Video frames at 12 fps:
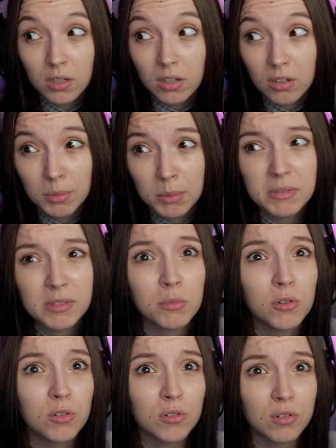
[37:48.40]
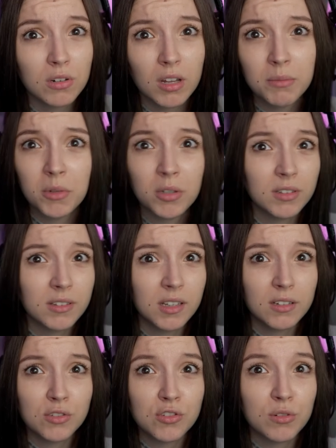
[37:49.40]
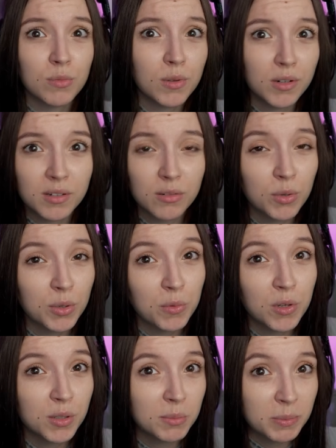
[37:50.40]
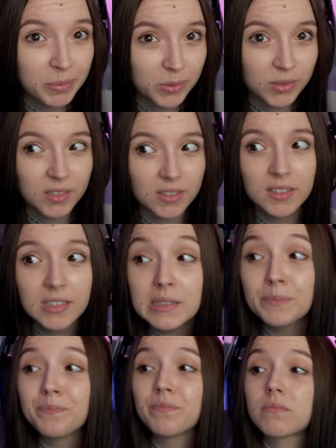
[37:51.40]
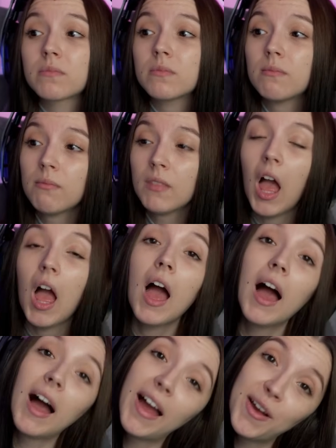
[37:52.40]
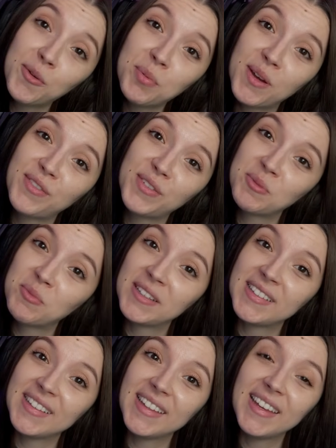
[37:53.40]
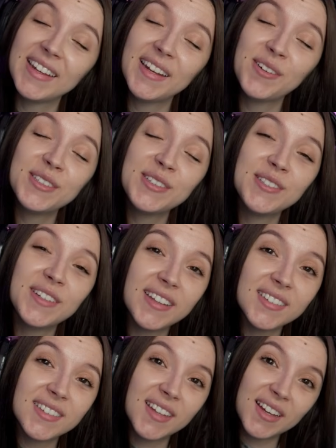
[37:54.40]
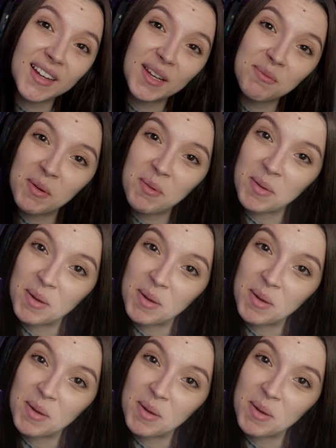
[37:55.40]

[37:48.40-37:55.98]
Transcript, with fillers: Or maybe some horror. I'm not exactly sure we're gonna when we're gonna be posting this. I hope you have an amazing day, and I will see you next time. Bye